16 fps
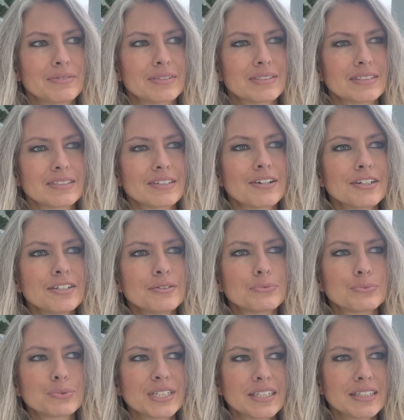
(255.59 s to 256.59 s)

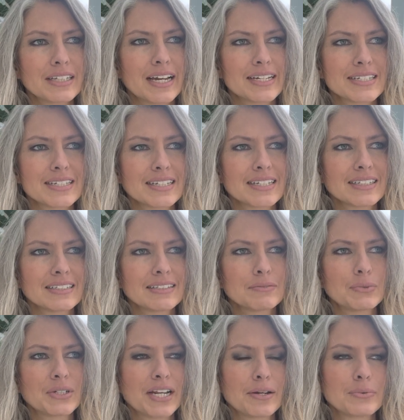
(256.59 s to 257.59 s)
started realizing
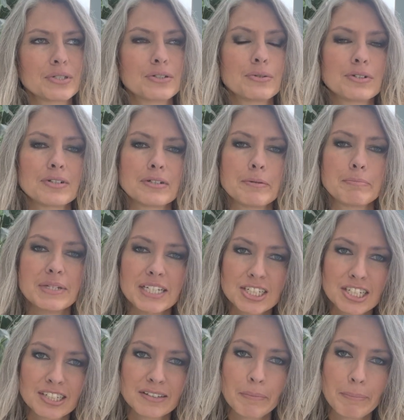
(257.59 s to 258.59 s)
when I would go to the
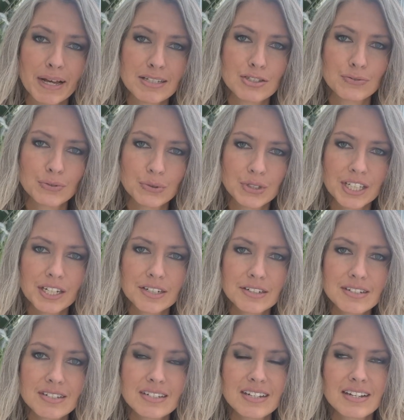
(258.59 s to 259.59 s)
beach in the past few
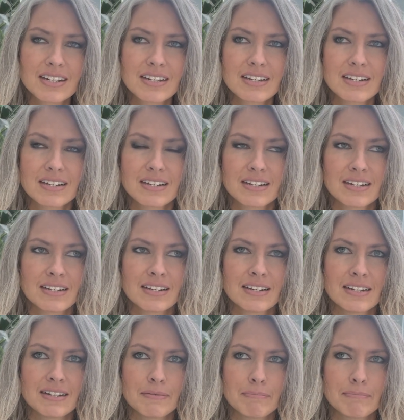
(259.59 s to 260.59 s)
years,
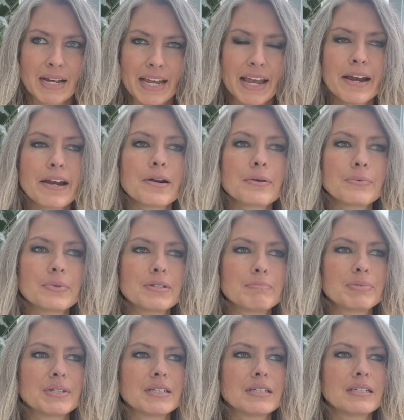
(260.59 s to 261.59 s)
my hair would
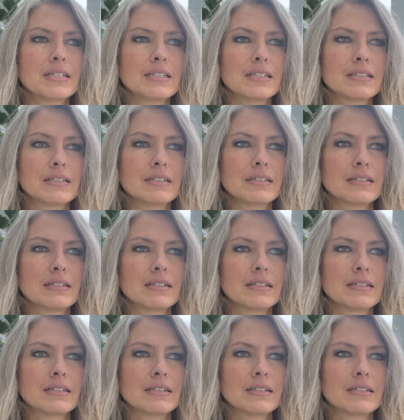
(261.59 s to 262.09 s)
be